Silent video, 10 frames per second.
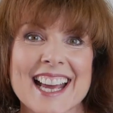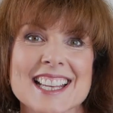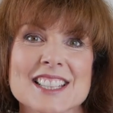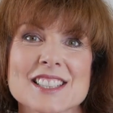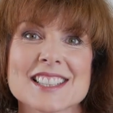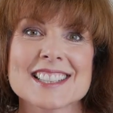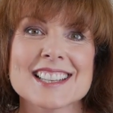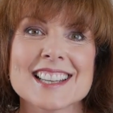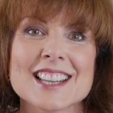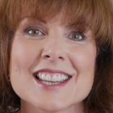And
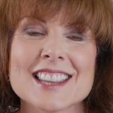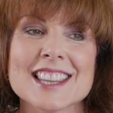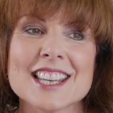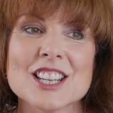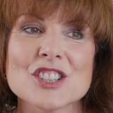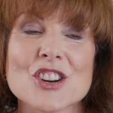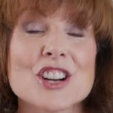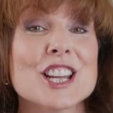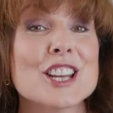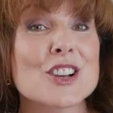the
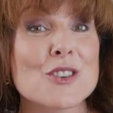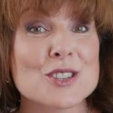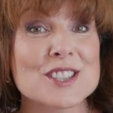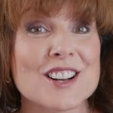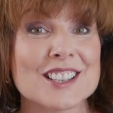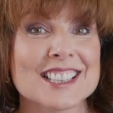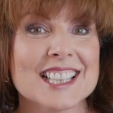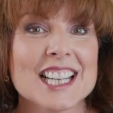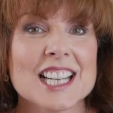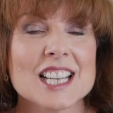journey goes on.